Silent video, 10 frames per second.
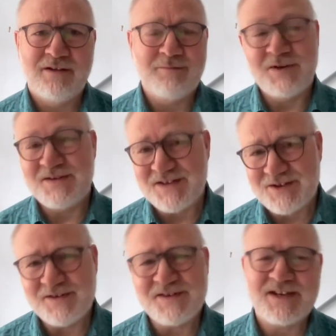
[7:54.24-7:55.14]
Moses
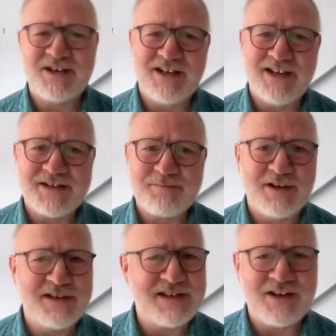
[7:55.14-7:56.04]
could have said yes, but
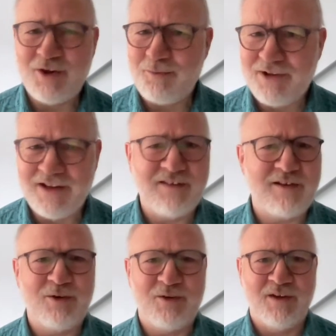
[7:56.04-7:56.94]
he said, no, please,
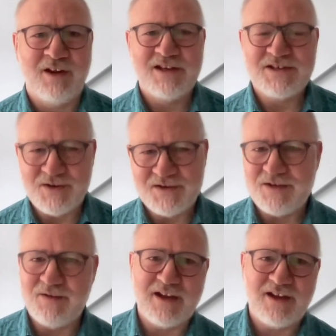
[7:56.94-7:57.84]
Lord, don't
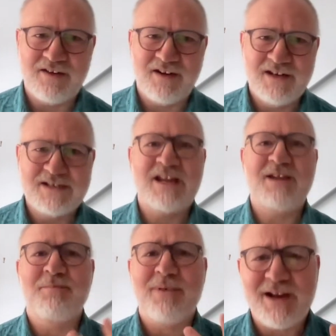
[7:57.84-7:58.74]
do that.
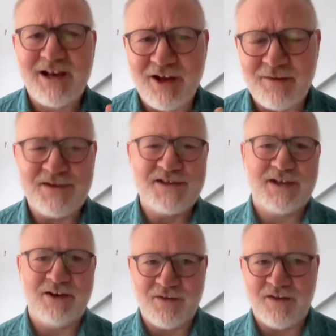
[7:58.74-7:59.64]
Take my life
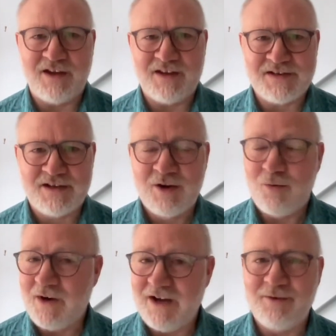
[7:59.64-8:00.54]
instead of theirs.
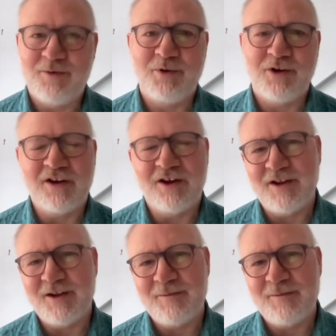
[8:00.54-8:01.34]
Wow, what a guy.